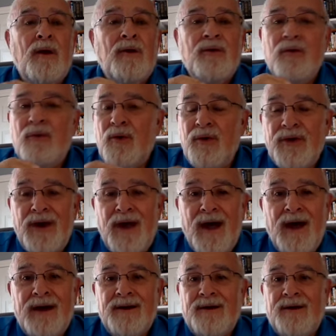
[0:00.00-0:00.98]
You will
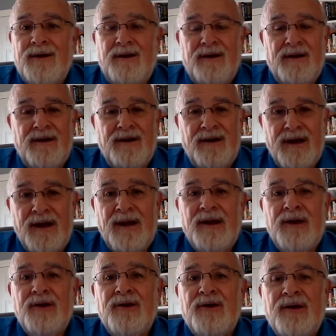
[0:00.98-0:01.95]
not
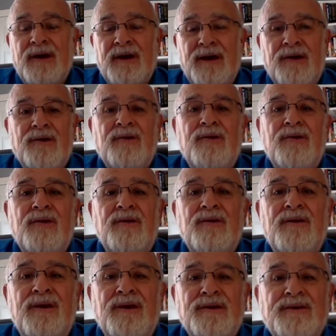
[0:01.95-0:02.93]
need to
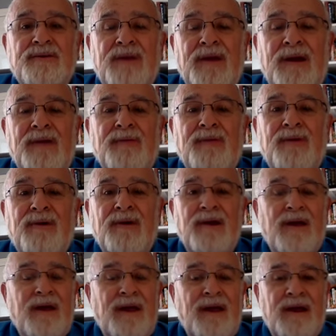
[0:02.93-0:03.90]
include this paper
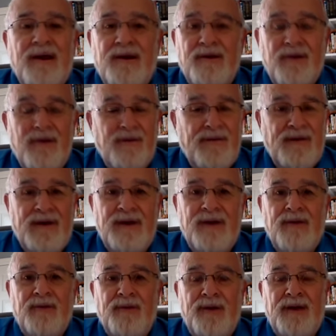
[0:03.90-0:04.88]
in your
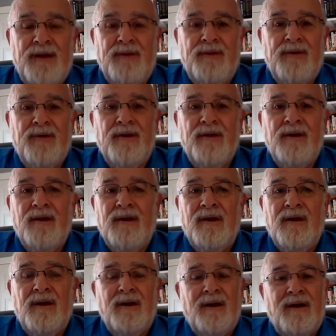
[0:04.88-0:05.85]
final paper.
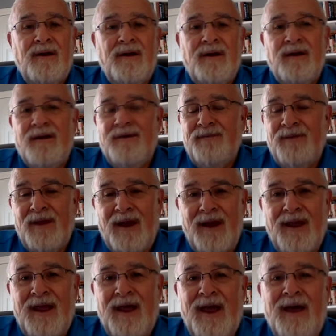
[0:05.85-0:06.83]

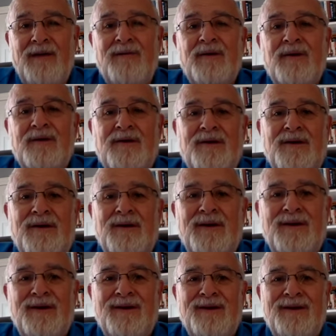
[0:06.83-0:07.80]
I have it.
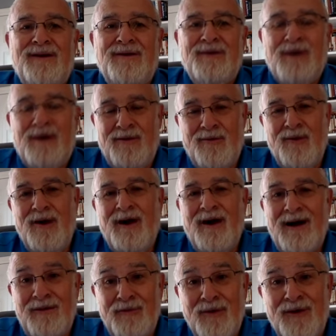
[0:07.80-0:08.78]
Well,
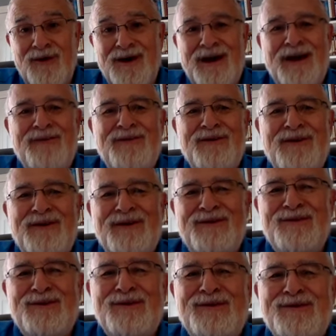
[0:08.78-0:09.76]
I will have it
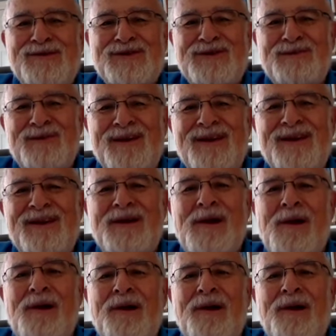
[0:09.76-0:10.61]
when you submit it.